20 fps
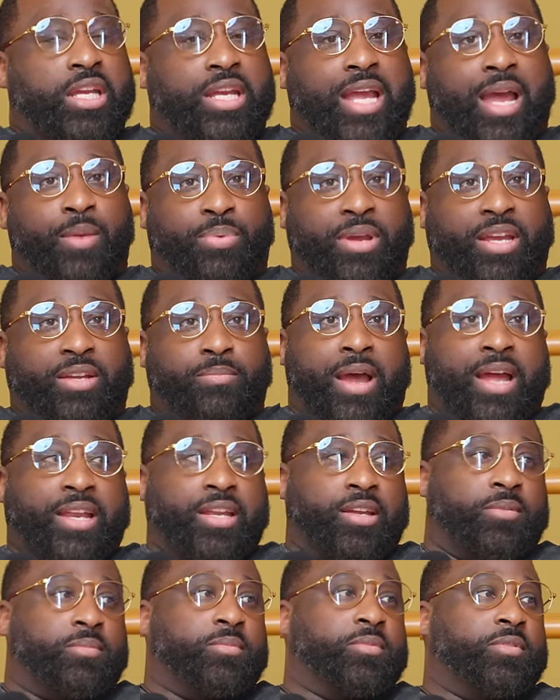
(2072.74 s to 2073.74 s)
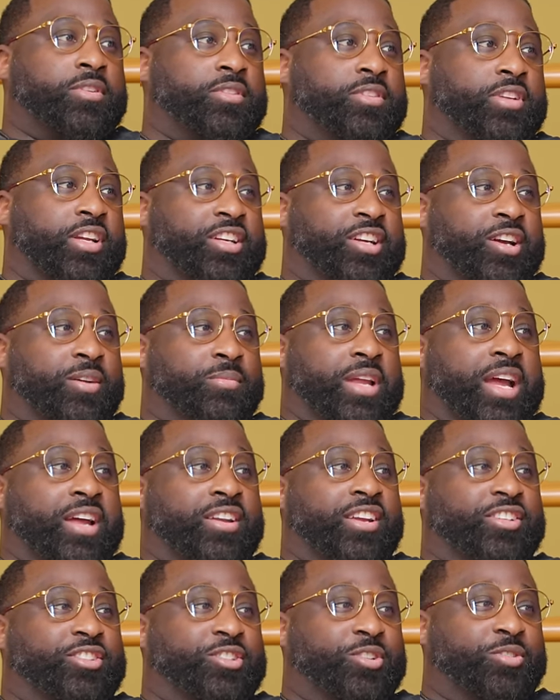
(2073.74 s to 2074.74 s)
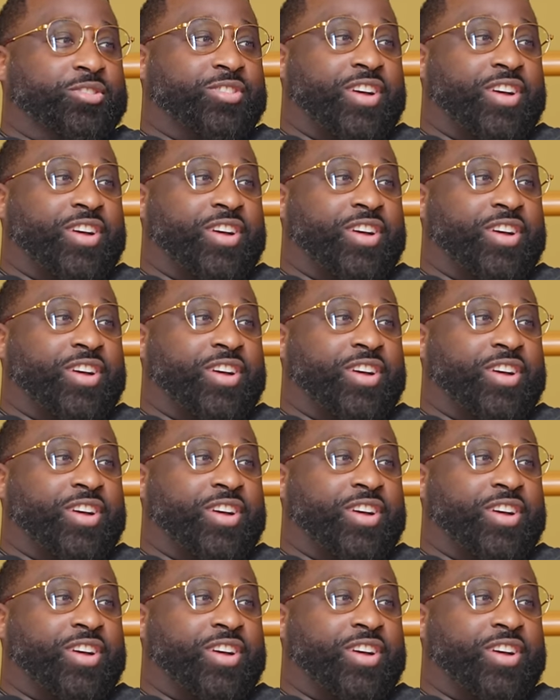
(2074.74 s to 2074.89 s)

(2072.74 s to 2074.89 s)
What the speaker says: He got picked by them to come down there too.